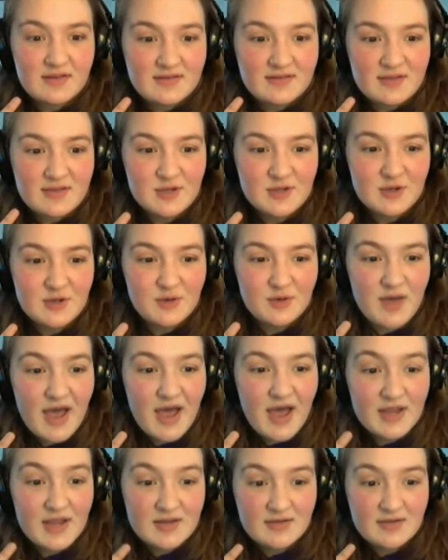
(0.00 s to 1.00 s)

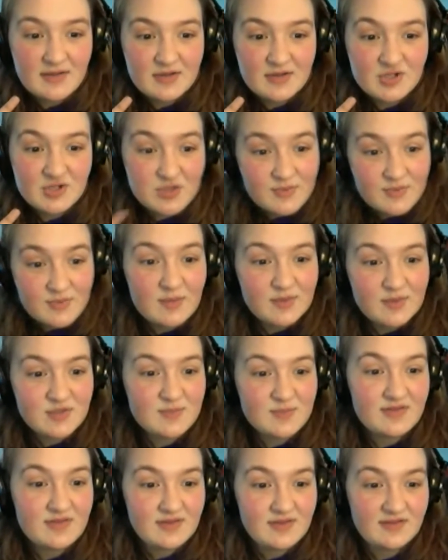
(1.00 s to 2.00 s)
I should be able to
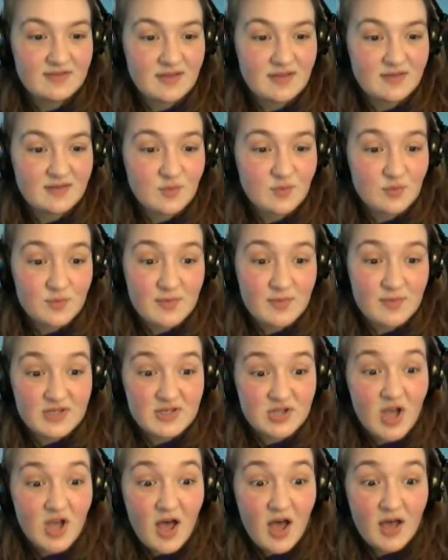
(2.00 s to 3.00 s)
be successful with my
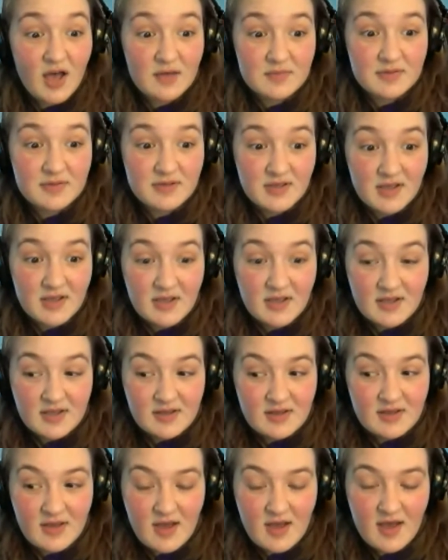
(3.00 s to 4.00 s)
job,
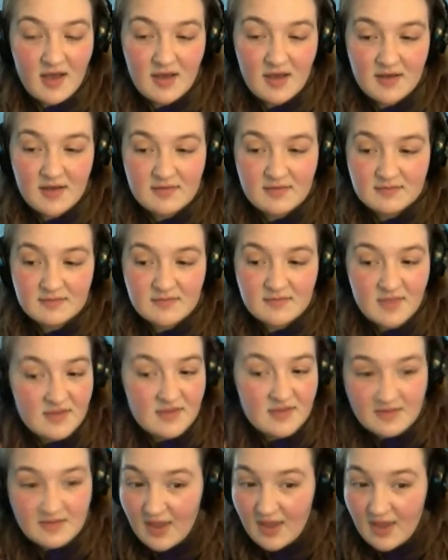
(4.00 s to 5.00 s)
because
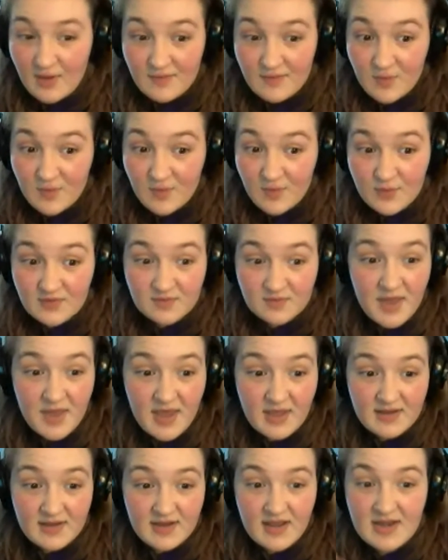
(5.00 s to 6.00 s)
that's how I've always
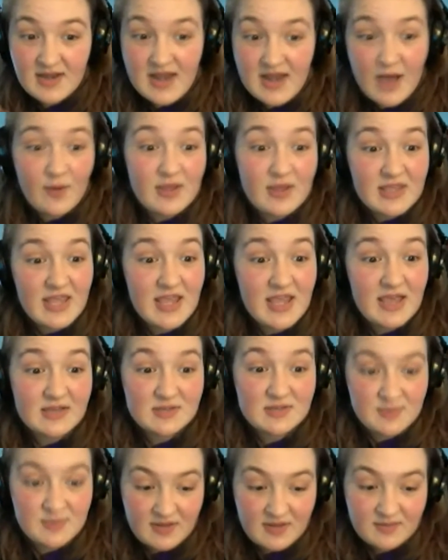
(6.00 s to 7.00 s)
been, and now I
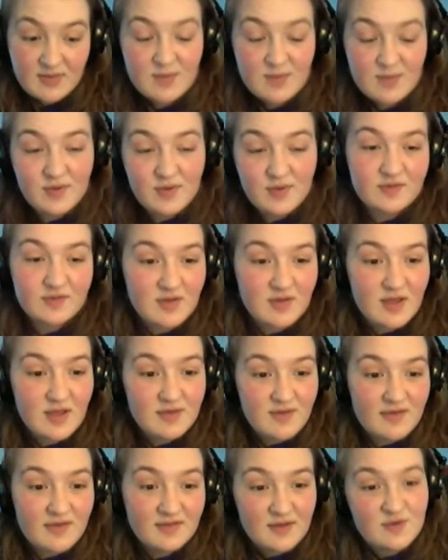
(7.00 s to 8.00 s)
can't because my personal
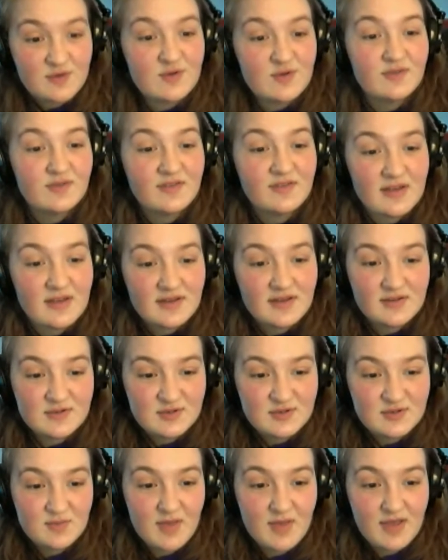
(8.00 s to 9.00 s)
life has interceded
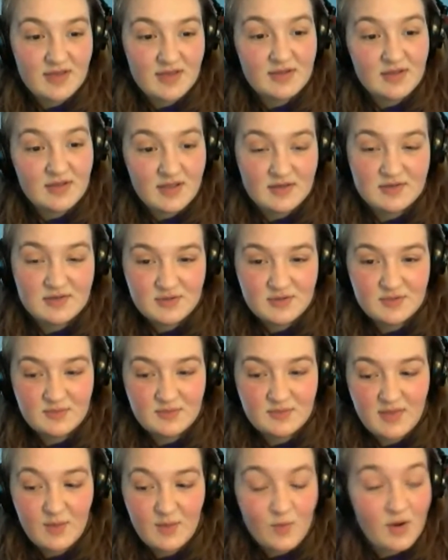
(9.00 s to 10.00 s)
into
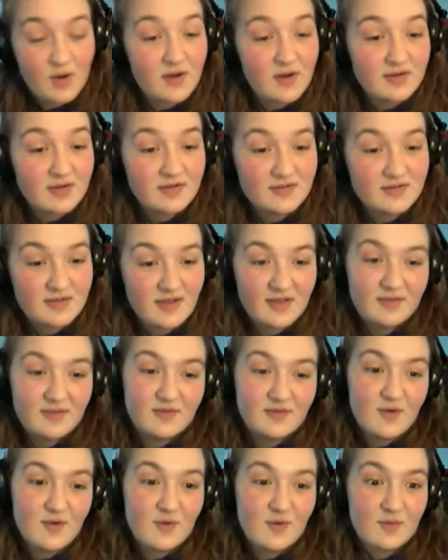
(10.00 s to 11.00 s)
my work. And
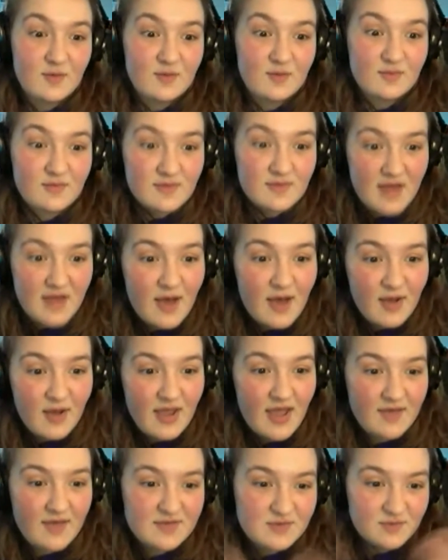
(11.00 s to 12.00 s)
so now I
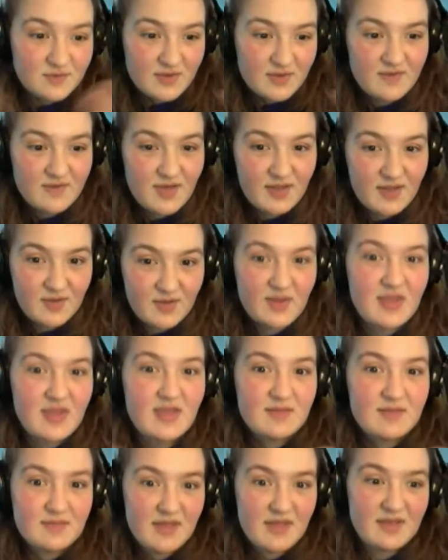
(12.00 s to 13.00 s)
have to
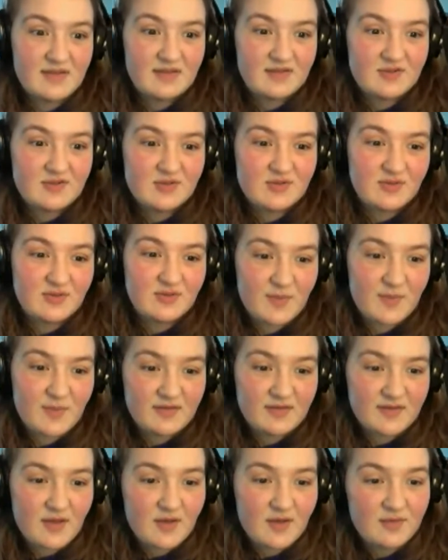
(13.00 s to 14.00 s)
reevaluate and make decisions for
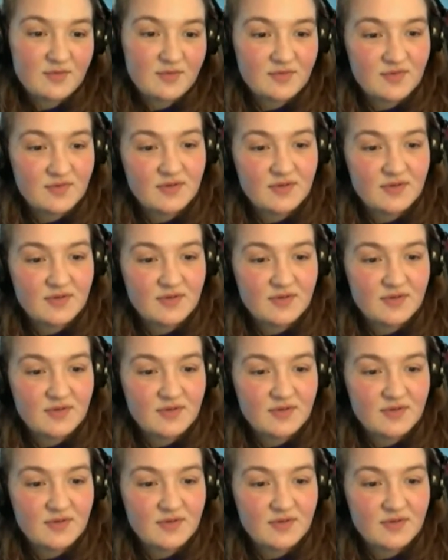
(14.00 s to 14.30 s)
myself.